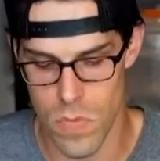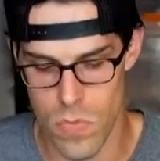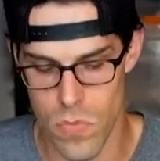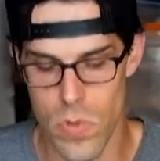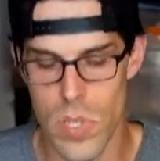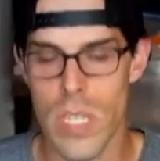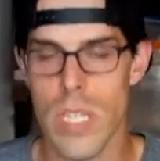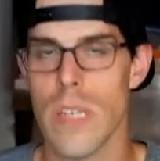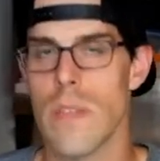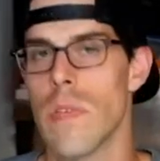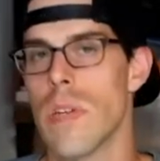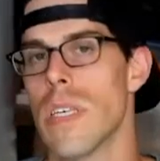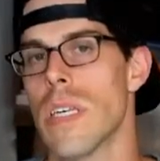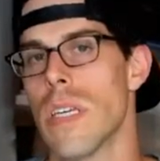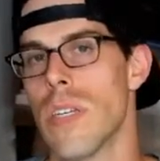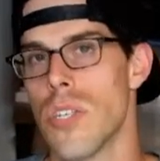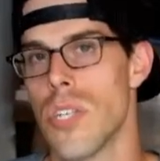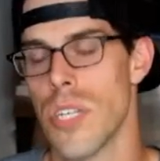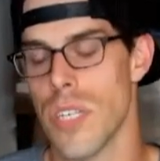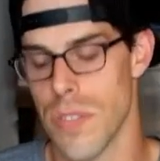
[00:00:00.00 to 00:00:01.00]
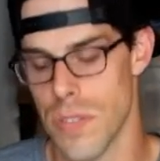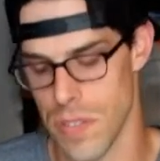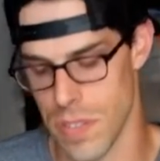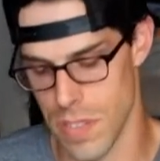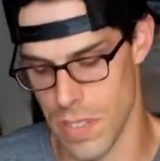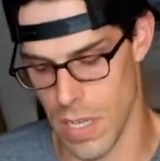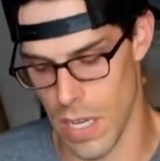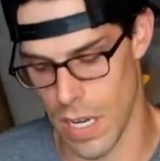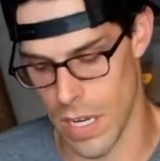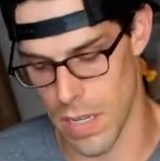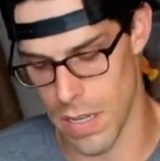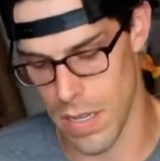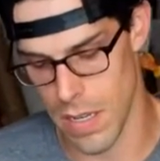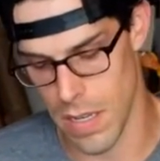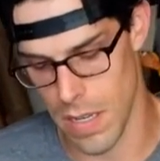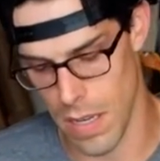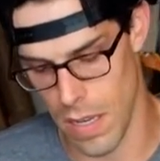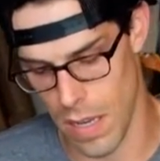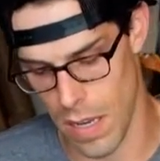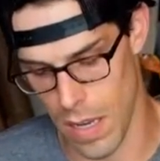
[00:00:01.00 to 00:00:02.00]
Really, really ingenious design.
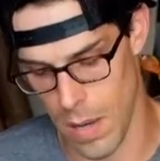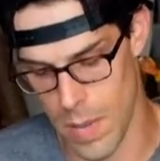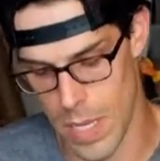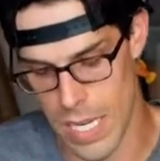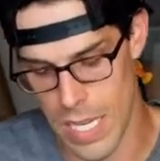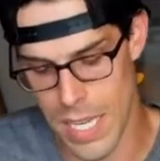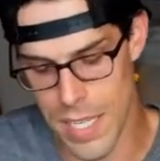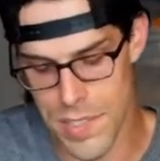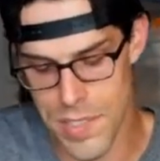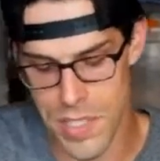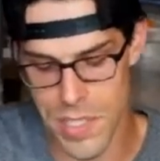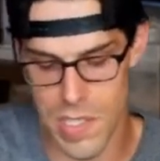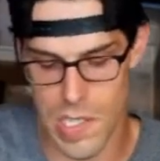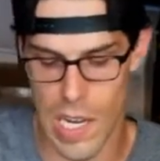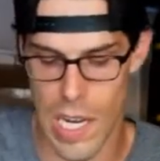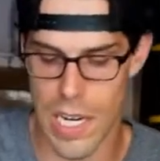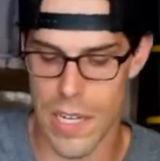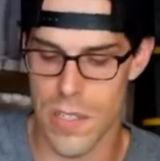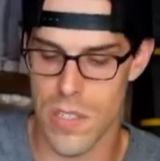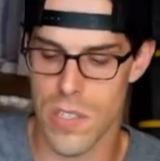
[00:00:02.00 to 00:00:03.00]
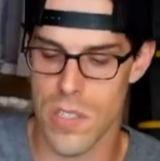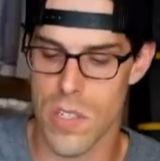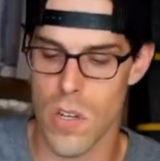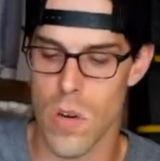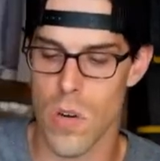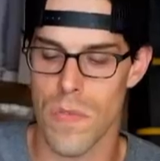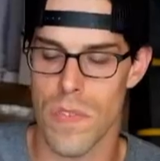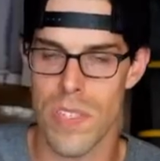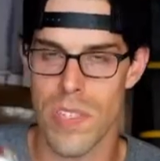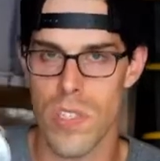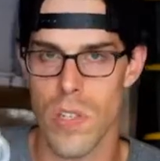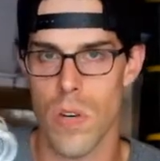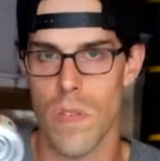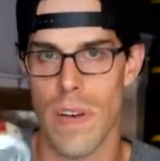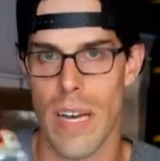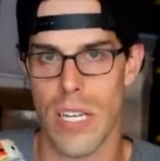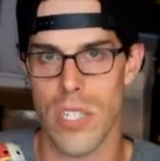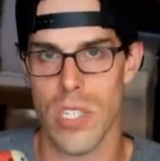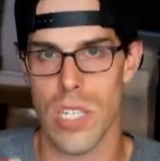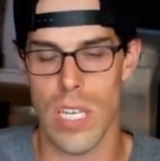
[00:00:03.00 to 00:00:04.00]
And he's designed this stove. This
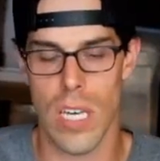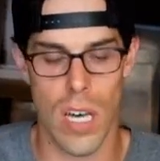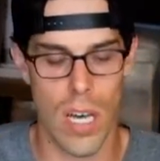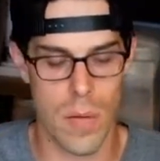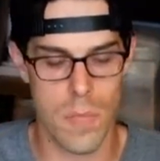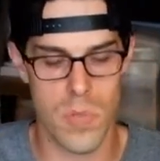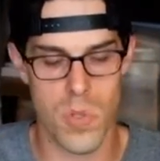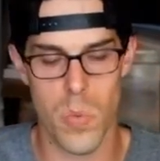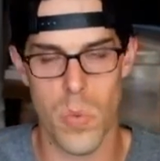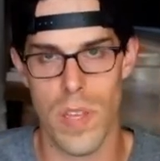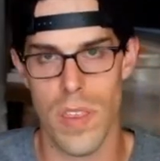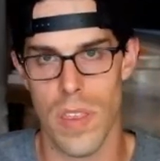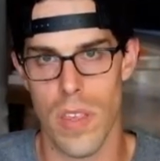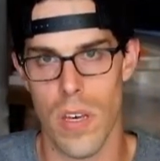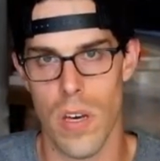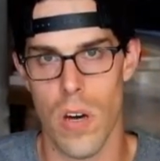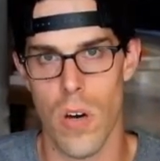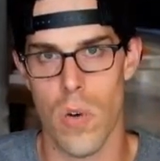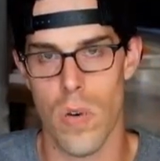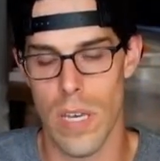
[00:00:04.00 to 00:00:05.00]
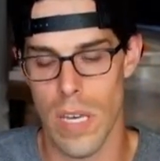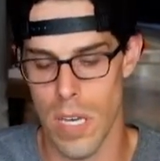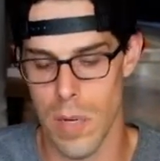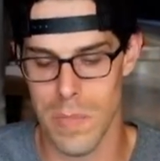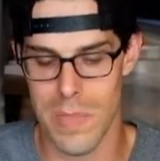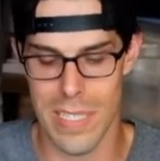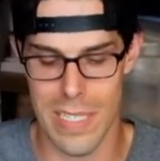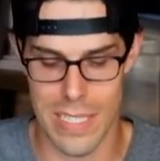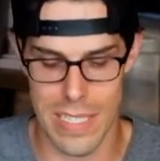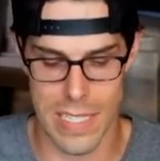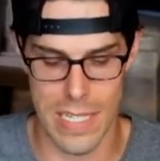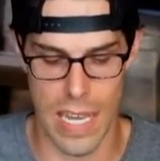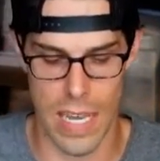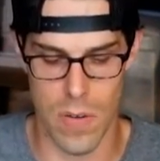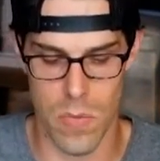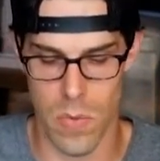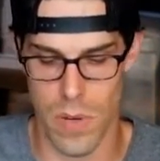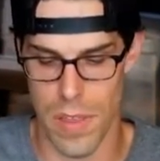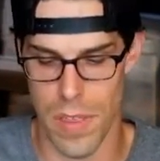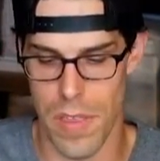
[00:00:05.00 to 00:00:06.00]
stove actually comes with the cone. It comes in a
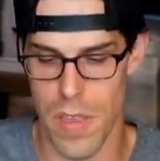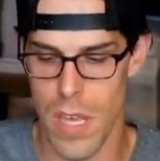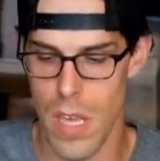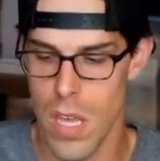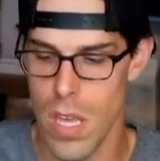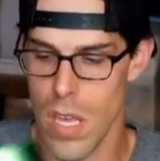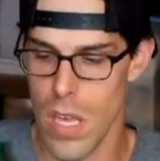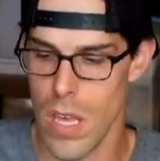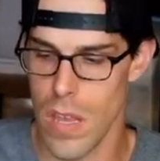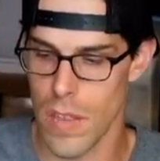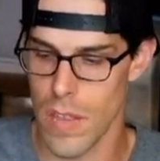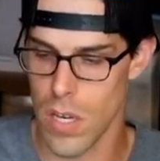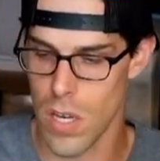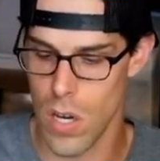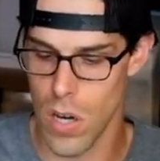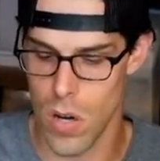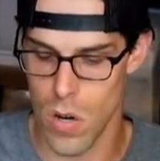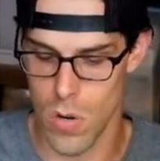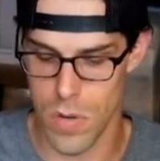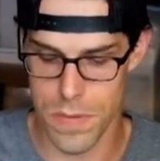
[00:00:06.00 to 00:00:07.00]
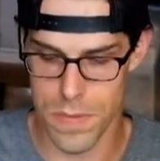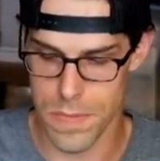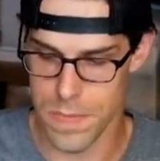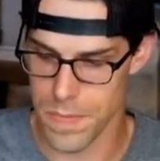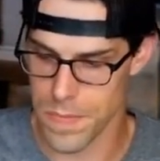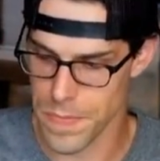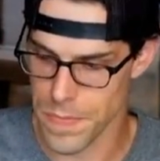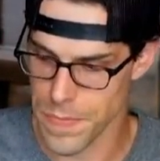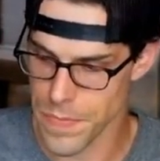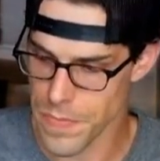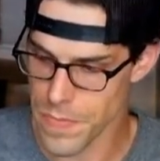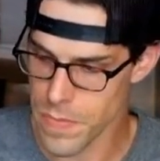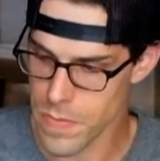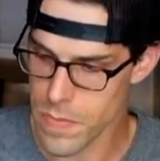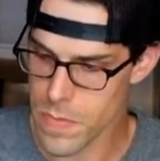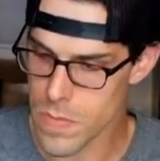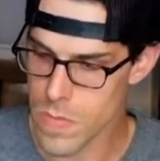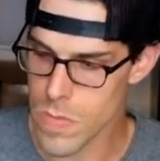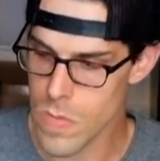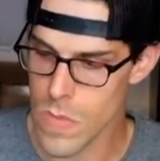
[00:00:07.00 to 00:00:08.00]
set with the cone,
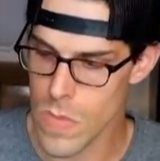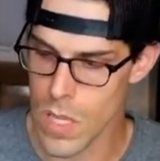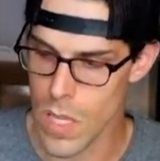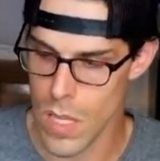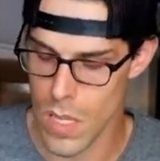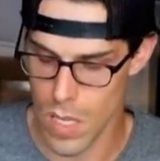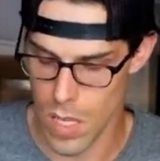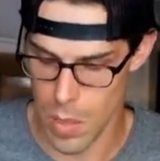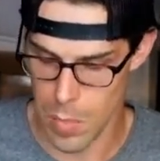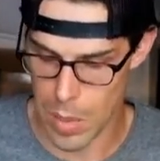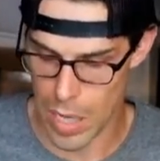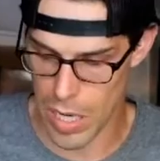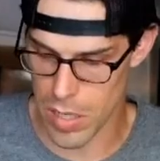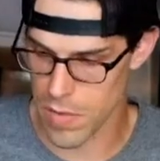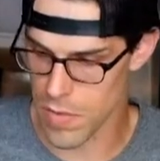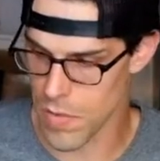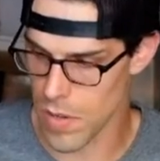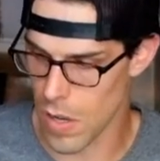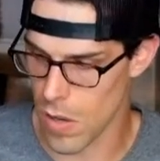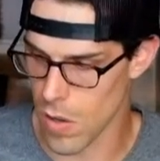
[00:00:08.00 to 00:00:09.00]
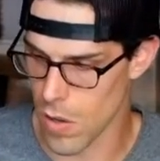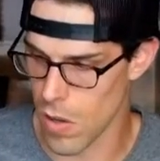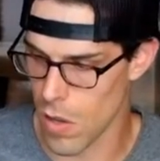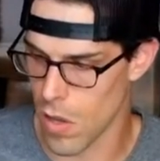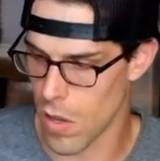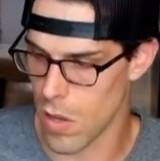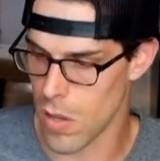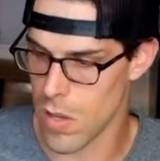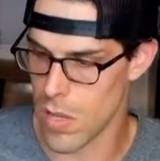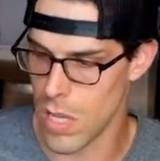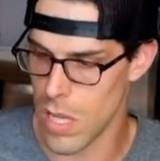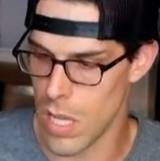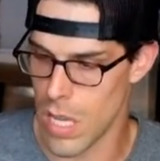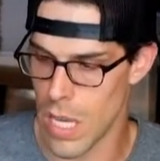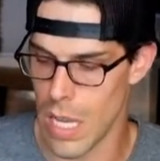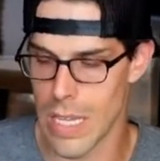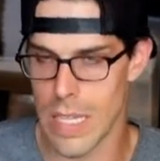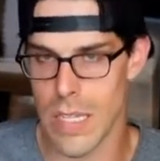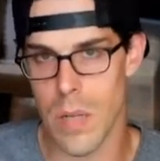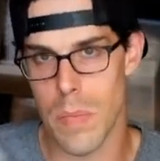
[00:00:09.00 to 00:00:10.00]
a bottle for alcohol,
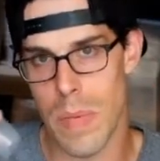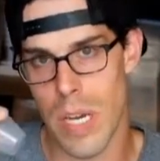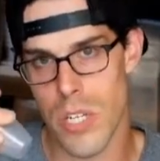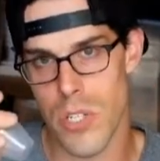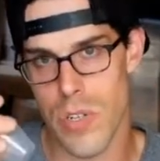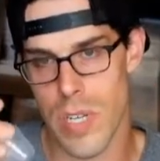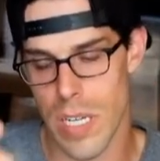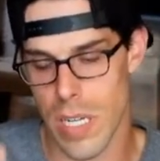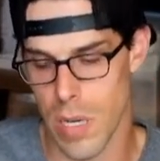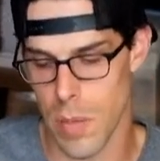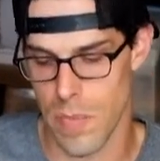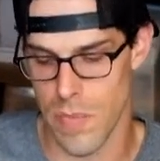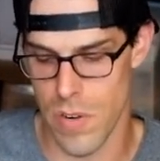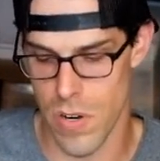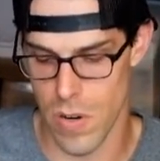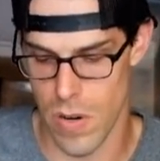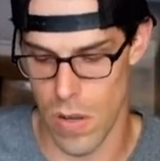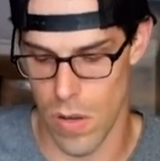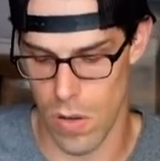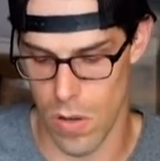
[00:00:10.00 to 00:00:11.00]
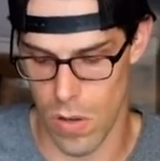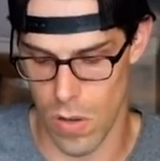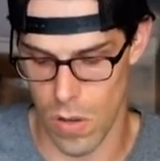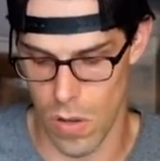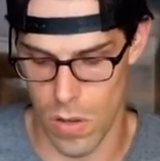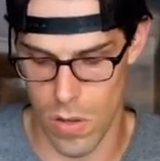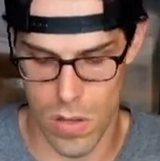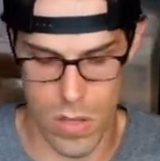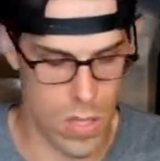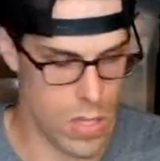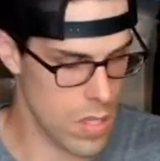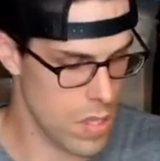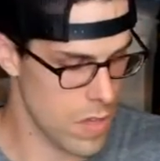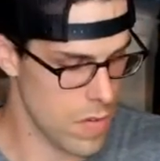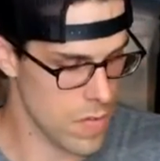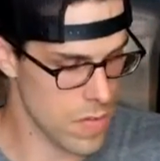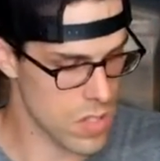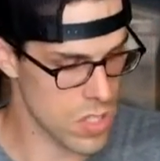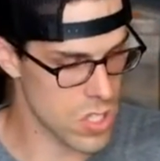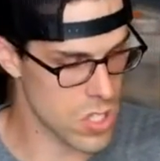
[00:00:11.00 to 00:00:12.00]
a little measuring cup for your alcohol,
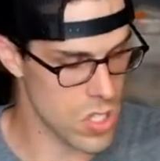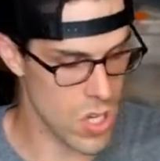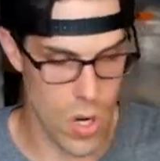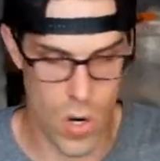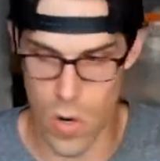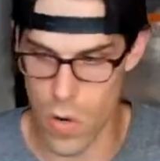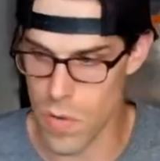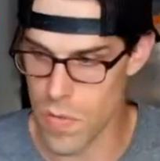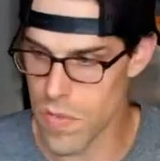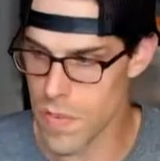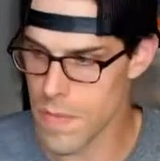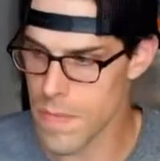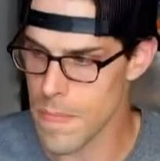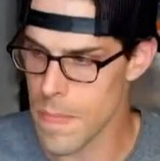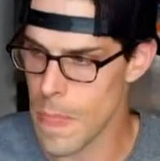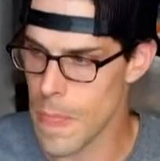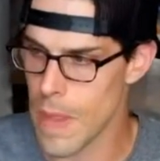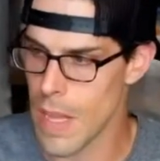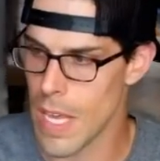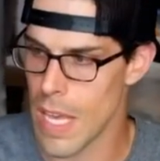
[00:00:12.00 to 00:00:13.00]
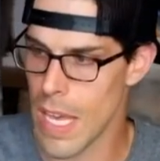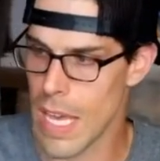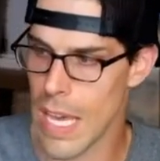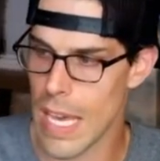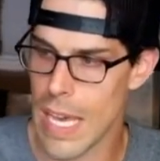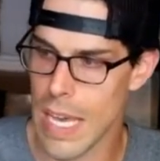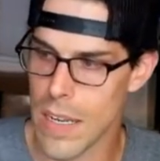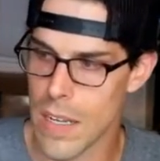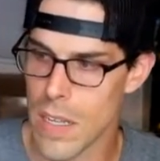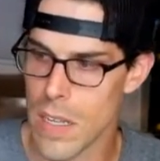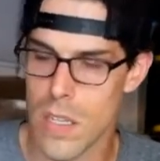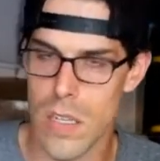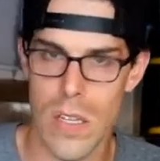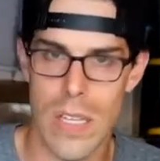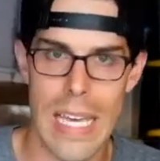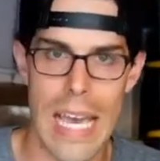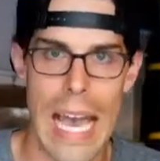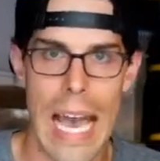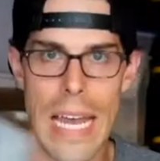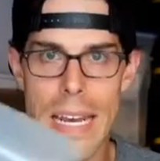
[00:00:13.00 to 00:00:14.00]
the stove, and a
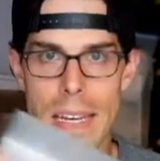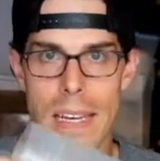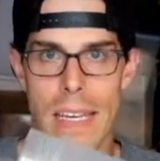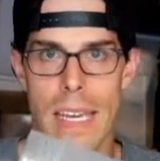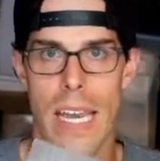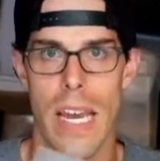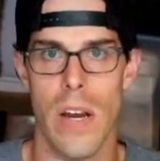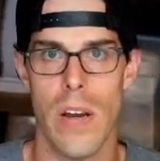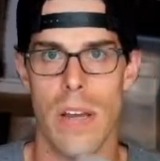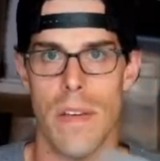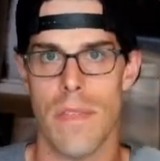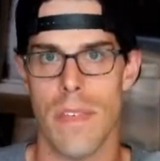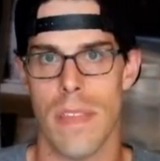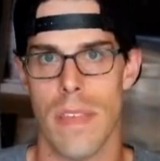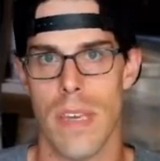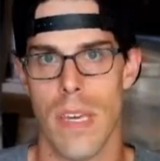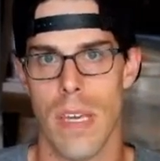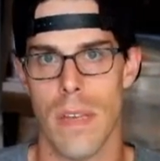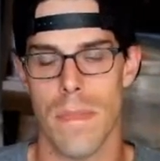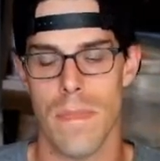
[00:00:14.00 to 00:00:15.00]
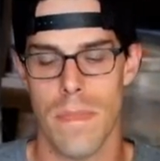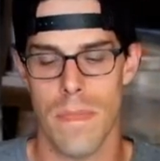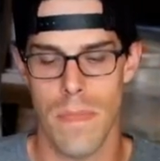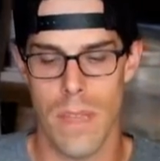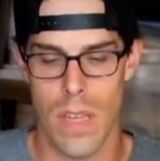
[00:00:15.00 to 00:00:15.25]
little caddy to carry everything in.